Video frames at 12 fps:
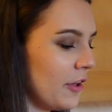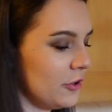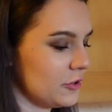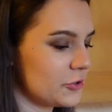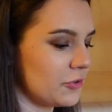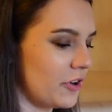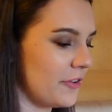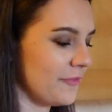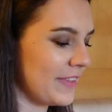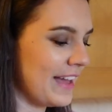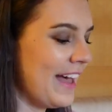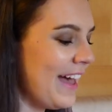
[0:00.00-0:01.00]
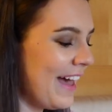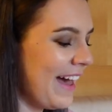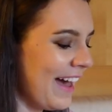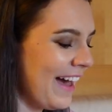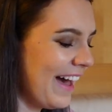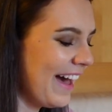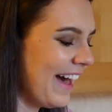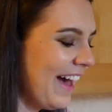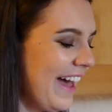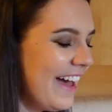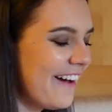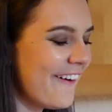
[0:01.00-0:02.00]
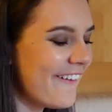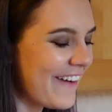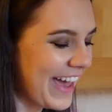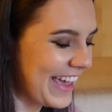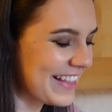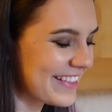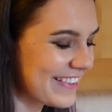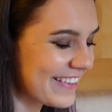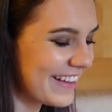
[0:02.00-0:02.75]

sure. Wait.